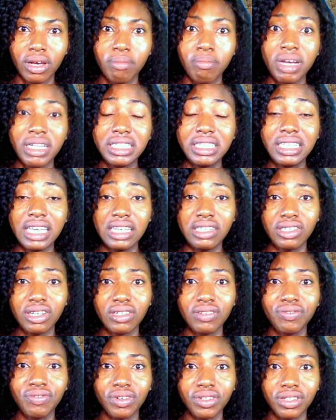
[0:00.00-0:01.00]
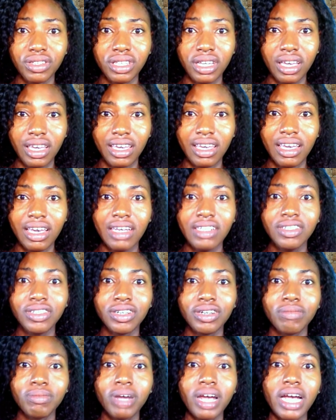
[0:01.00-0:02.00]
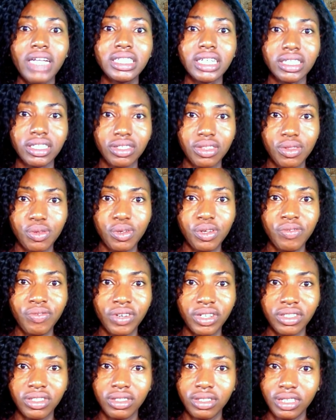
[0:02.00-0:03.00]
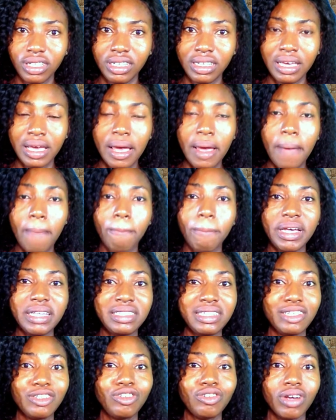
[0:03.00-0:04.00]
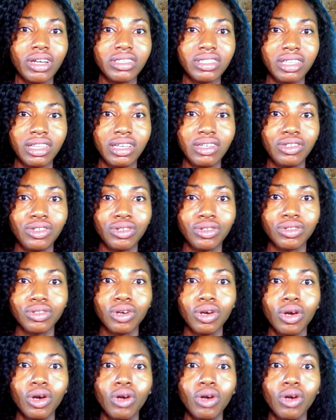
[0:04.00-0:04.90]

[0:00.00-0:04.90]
Meditation for the day. Jeremiah 33 verse 3. Message translation.